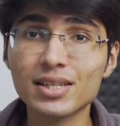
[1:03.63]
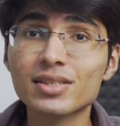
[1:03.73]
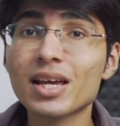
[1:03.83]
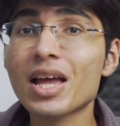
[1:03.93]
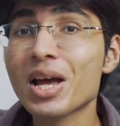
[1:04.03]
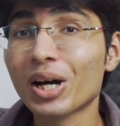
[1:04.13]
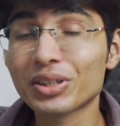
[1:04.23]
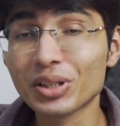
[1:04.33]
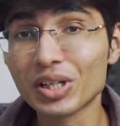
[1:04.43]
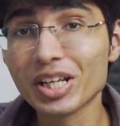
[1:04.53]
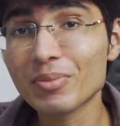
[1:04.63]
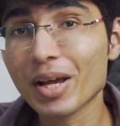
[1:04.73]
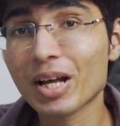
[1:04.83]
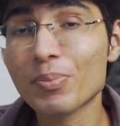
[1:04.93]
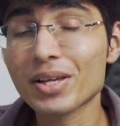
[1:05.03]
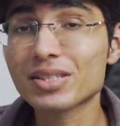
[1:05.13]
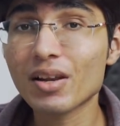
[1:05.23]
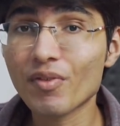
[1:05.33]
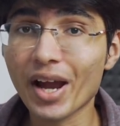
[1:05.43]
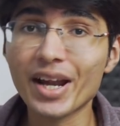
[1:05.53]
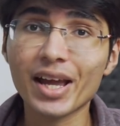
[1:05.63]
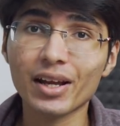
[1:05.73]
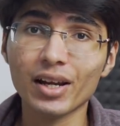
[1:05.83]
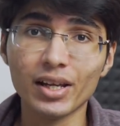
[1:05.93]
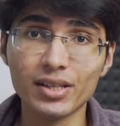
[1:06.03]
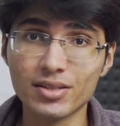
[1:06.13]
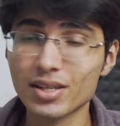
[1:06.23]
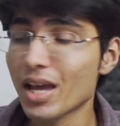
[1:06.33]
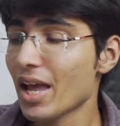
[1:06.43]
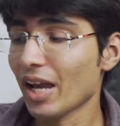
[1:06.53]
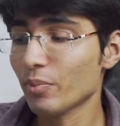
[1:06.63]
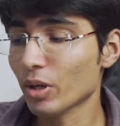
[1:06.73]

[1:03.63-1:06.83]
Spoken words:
is a 13 megapixel wide angle lens. And